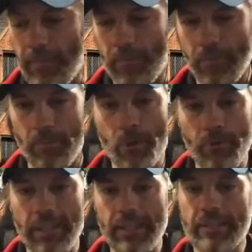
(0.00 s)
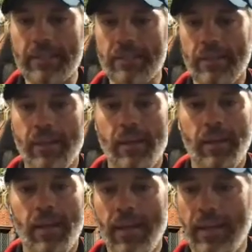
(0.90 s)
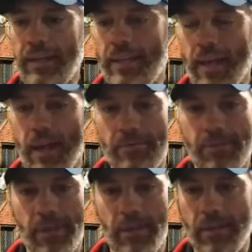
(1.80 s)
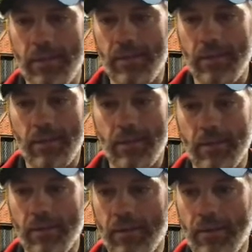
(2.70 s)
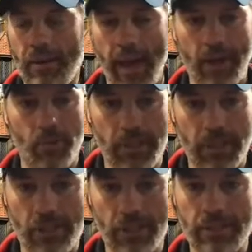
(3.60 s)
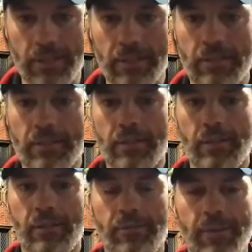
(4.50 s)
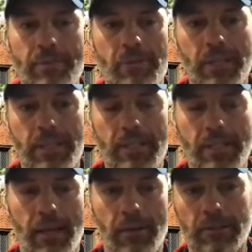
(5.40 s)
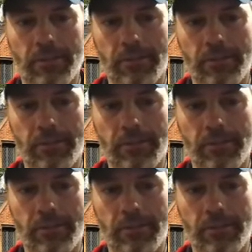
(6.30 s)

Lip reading: movies, any of the acquisitions, favorite Disney character.